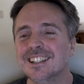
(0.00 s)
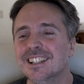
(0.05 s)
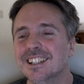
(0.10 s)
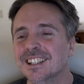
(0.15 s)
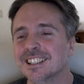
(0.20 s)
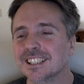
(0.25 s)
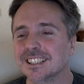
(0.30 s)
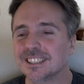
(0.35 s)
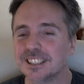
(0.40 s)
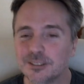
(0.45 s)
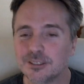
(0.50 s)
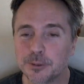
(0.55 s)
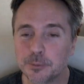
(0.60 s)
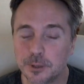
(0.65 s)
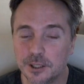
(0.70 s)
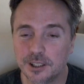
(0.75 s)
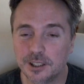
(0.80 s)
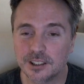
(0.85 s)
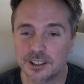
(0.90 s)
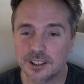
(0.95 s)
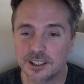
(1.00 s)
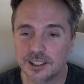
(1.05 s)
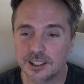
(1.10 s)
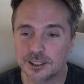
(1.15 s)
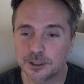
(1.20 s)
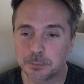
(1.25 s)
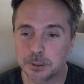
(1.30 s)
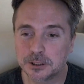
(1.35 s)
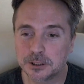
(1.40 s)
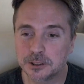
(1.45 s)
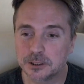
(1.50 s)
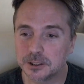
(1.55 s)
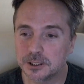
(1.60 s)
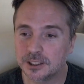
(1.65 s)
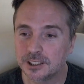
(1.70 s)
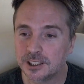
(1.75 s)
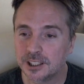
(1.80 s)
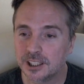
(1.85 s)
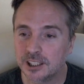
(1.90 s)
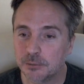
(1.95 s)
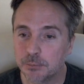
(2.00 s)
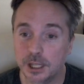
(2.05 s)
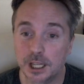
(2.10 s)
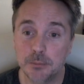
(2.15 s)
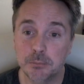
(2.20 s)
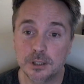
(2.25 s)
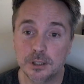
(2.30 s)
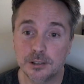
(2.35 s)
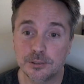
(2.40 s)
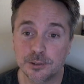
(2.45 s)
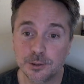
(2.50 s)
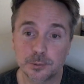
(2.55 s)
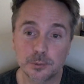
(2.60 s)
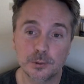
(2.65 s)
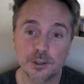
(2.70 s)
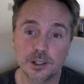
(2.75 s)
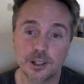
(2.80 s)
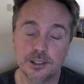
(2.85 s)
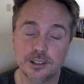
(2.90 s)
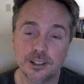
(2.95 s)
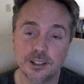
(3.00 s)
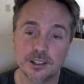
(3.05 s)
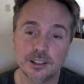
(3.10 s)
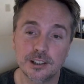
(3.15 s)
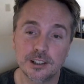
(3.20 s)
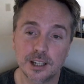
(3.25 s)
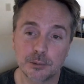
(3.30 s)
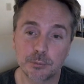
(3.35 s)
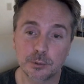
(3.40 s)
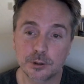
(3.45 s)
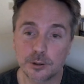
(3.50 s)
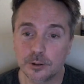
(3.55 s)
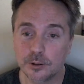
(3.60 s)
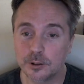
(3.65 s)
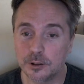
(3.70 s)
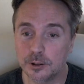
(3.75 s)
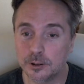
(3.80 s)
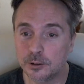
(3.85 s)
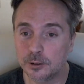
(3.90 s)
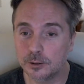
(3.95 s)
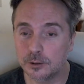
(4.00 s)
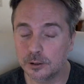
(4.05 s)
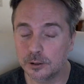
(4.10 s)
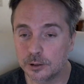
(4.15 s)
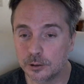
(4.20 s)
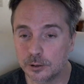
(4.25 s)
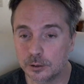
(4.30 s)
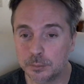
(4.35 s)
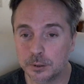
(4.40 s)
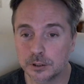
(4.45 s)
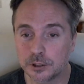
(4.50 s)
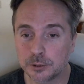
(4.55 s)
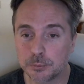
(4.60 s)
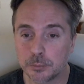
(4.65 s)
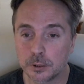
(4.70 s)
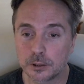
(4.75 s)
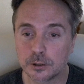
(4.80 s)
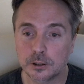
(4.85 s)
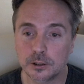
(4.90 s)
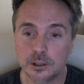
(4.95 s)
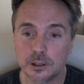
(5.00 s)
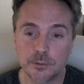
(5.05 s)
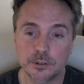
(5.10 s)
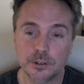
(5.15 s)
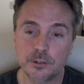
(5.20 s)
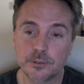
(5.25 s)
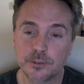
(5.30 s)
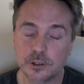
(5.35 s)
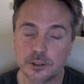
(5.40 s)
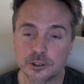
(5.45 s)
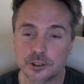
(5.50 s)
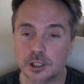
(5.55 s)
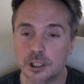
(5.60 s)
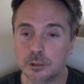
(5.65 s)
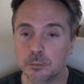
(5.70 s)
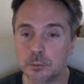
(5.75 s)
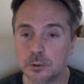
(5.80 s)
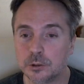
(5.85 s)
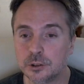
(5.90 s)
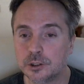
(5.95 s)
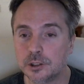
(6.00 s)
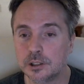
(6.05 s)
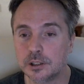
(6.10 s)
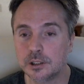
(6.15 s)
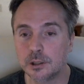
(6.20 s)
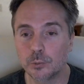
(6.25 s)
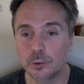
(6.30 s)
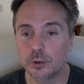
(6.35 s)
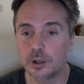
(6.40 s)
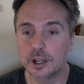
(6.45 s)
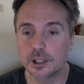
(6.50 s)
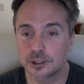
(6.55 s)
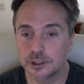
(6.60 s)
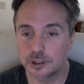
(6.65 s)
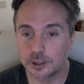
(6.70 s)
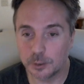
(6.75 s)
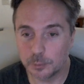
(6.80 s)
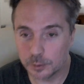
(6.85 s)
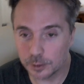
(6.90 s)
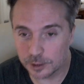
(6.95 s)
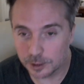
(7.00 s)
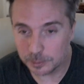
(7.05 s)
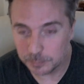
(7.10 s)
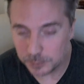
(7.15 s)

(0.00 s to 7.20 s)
Because everybody, especially MAME devs, will want to take the opportunity to appear smarter, even if they're saying bullshit that won't actually work, I'm